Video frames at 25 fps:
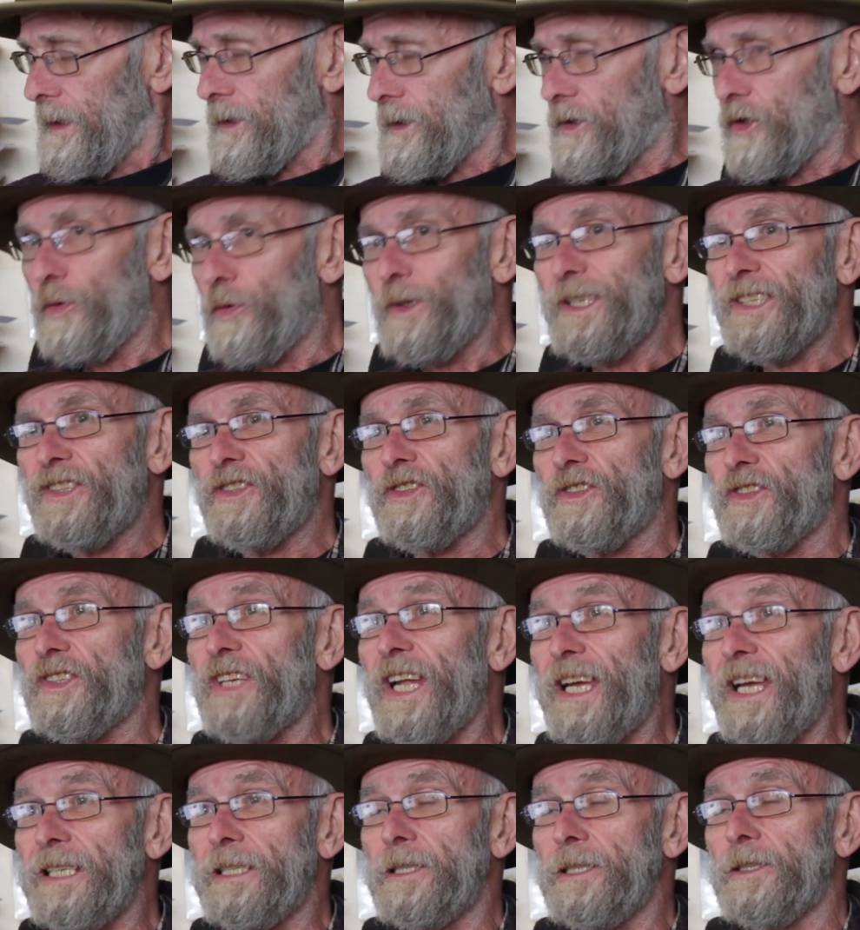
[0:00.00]
Chris
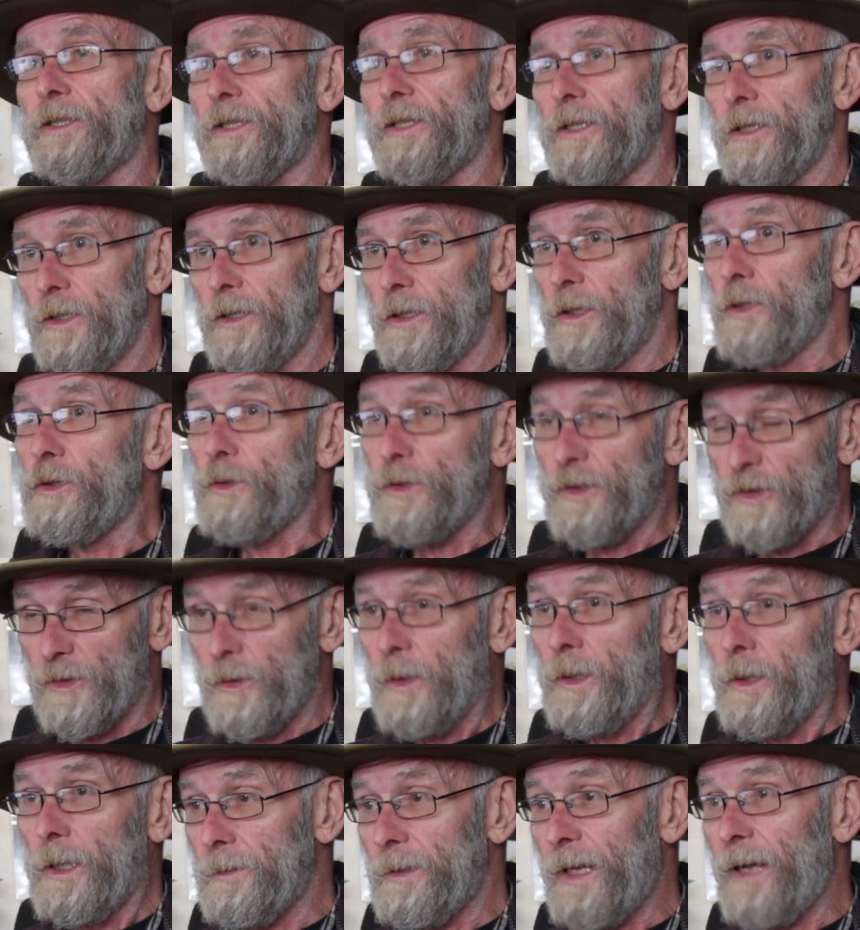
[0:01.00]
Tate, who's
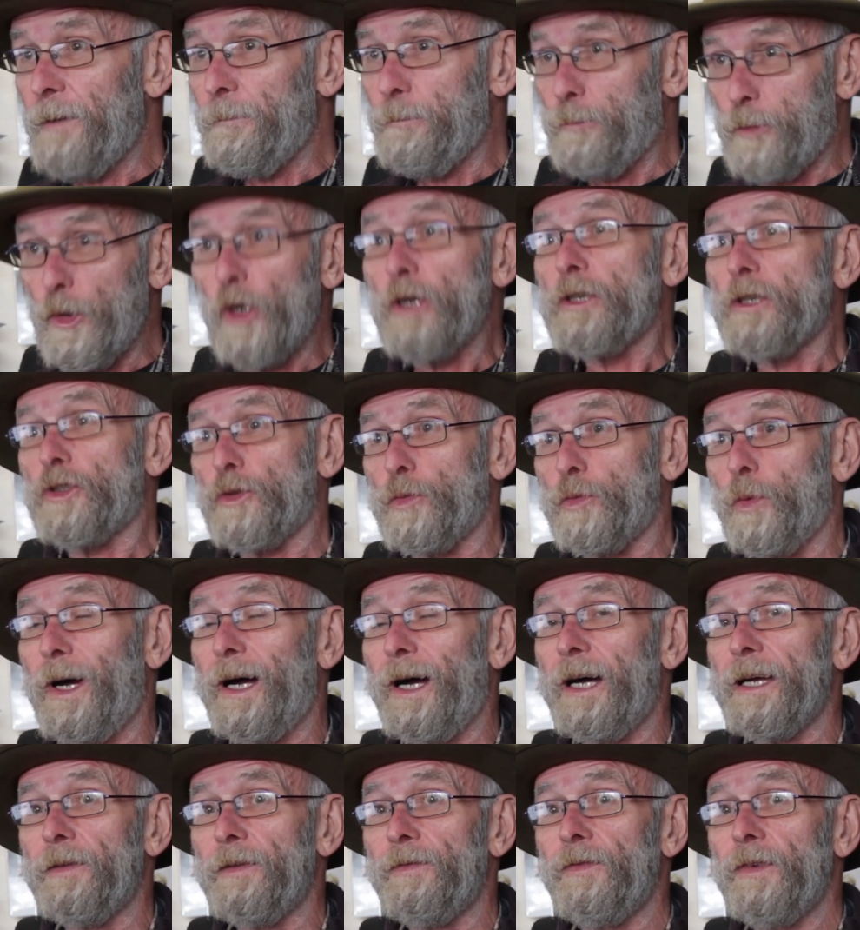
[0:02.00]
Dave Brock's
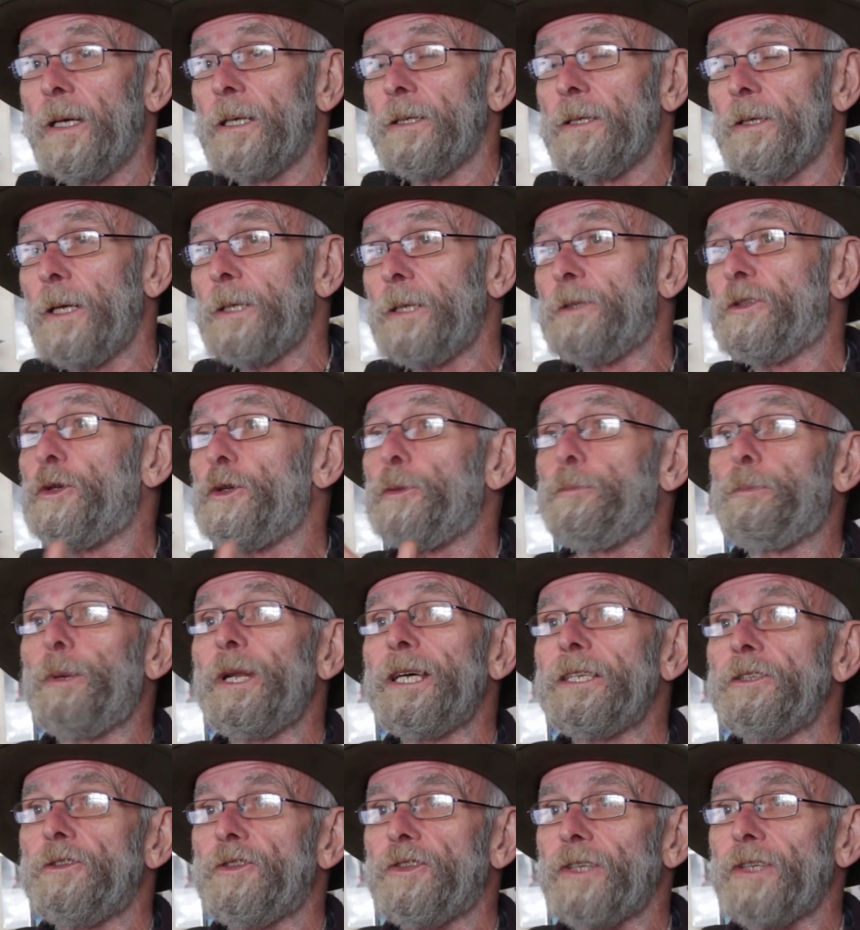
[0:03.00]
wife, she
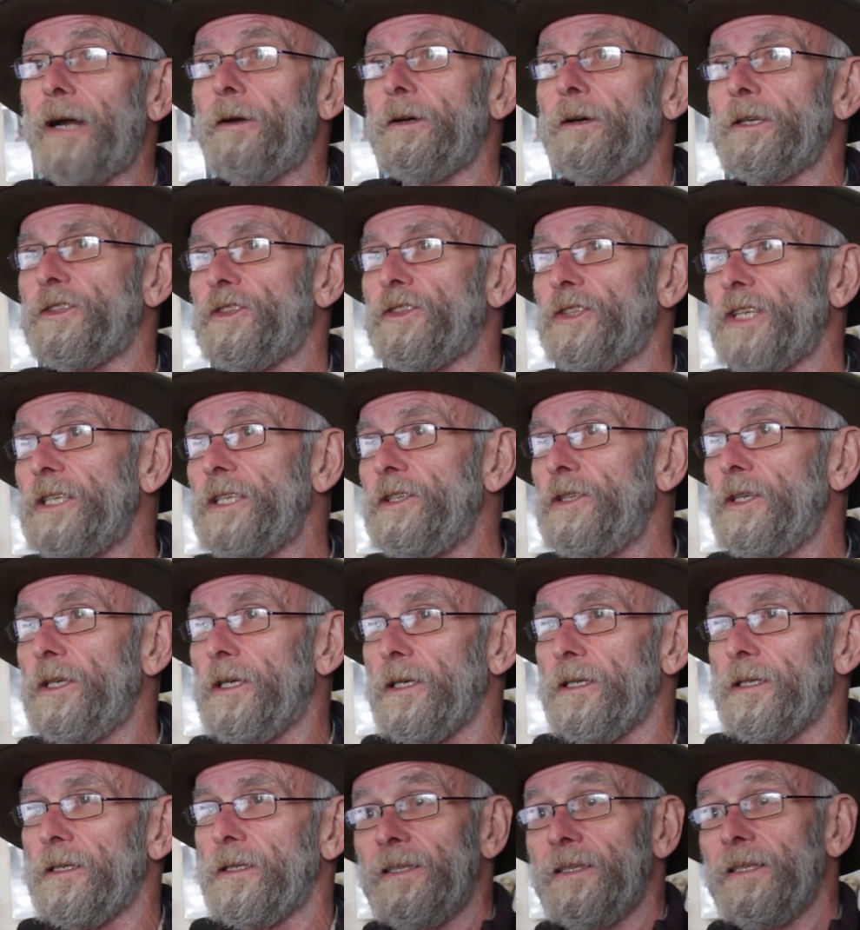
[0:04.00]
played
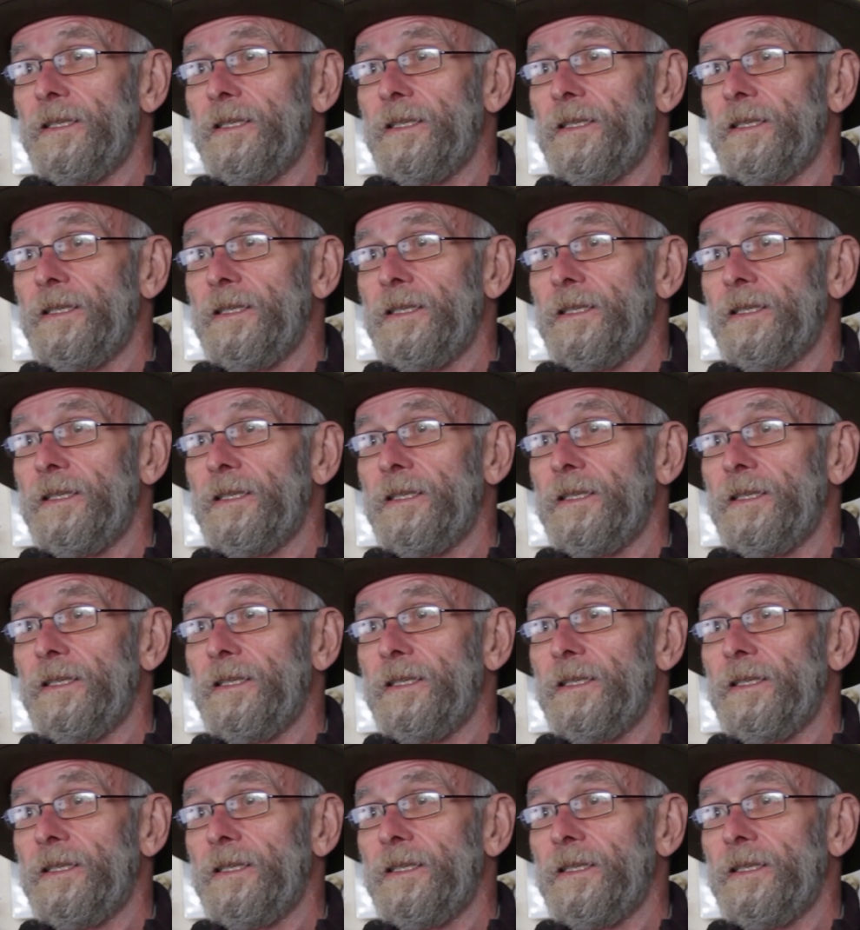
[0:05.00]
Sarasinia.